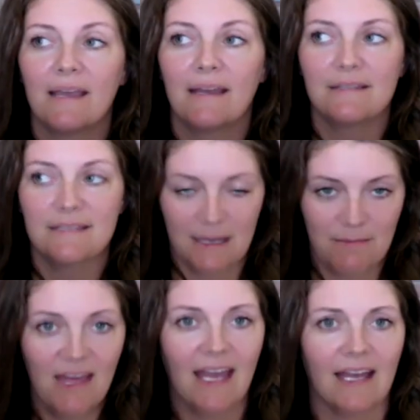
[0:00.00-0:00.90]
and same
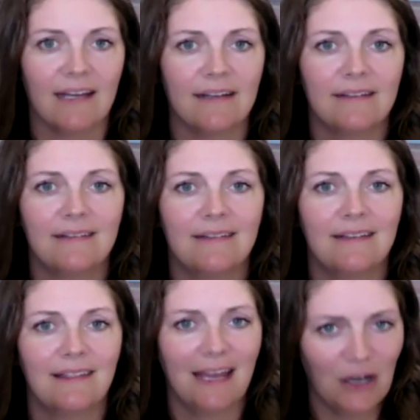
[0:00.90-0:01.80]
thing.
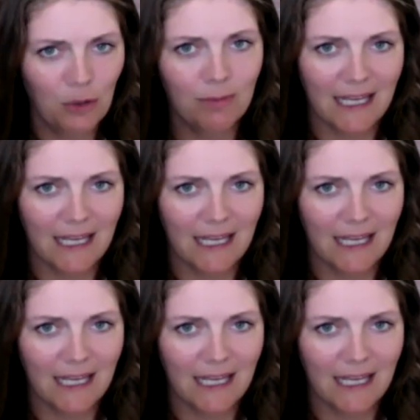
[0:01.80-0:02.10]
They open